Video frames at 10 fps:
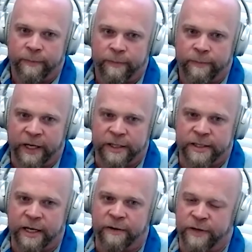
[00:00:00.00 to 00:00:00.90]
because making,
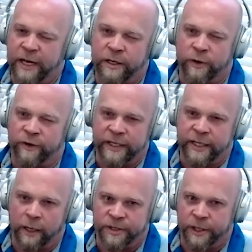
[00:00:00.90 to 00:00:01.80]
they can they can do whatever I tell
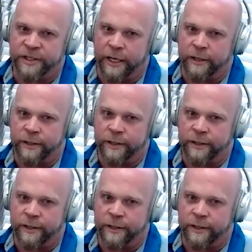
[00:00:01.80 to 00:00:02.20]
them, as long as they under,